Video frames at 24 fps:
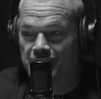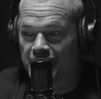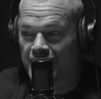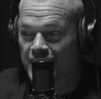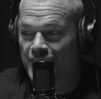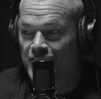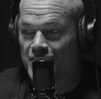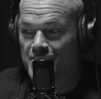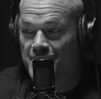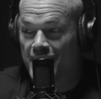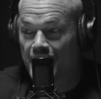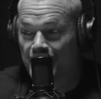But I
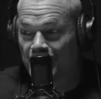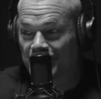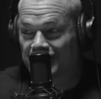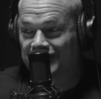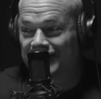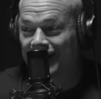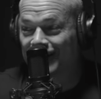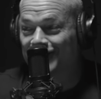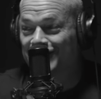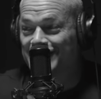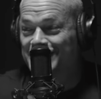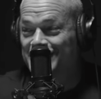remember
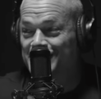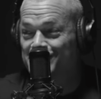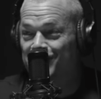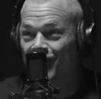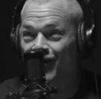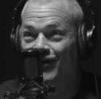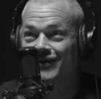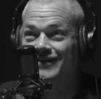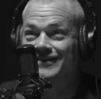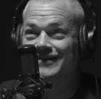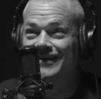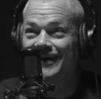telling the
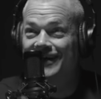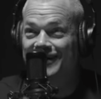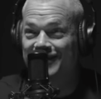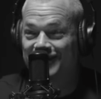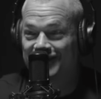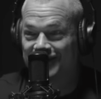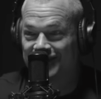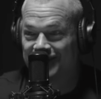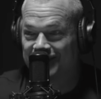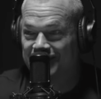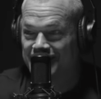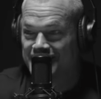
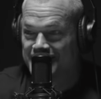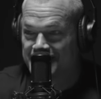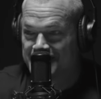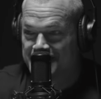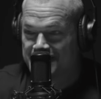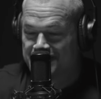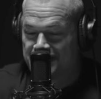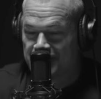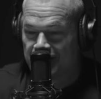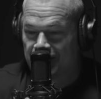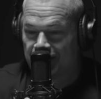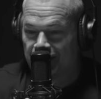bartender,
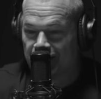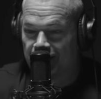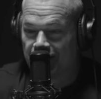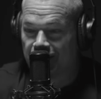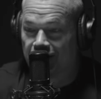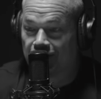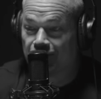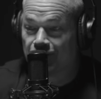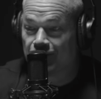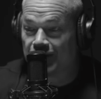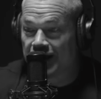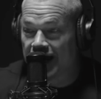
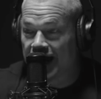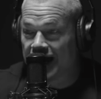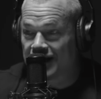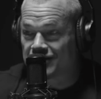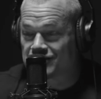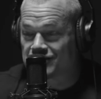we